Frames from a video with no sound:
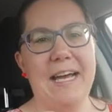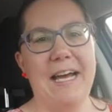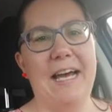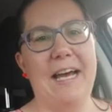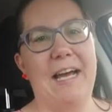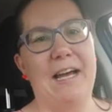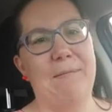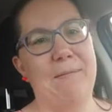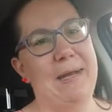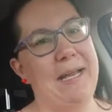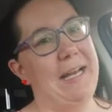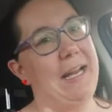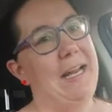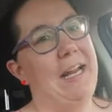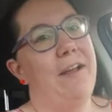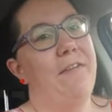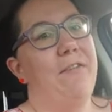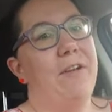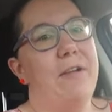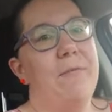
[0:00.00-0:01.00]
And I
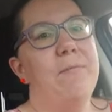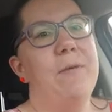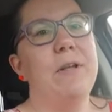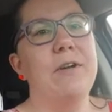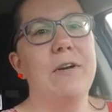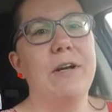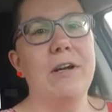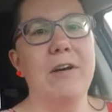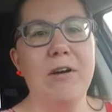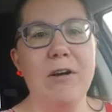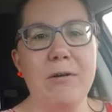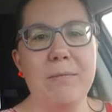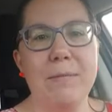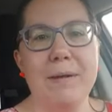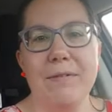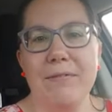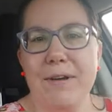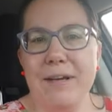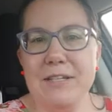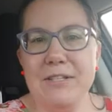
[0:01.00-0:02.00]
have a computer at home
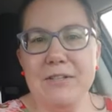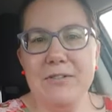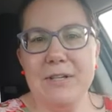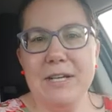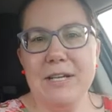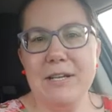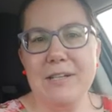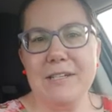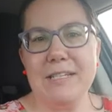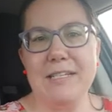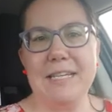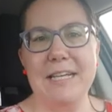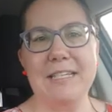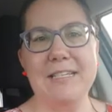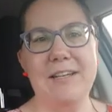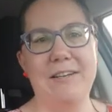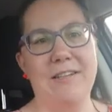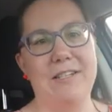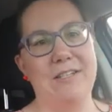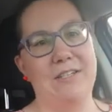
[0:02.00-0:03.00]
if I do get onto
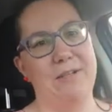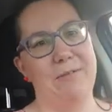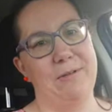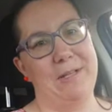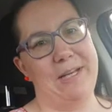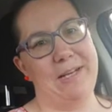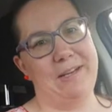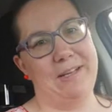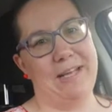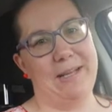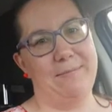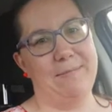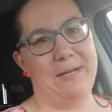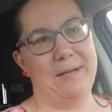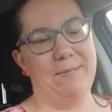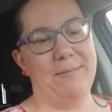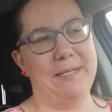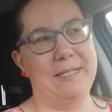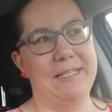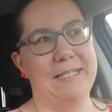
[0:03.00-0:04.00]
technology without a
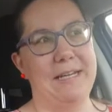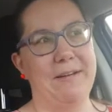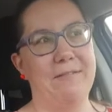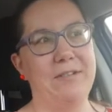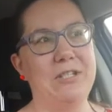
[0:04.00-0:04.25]
laptop and stuff.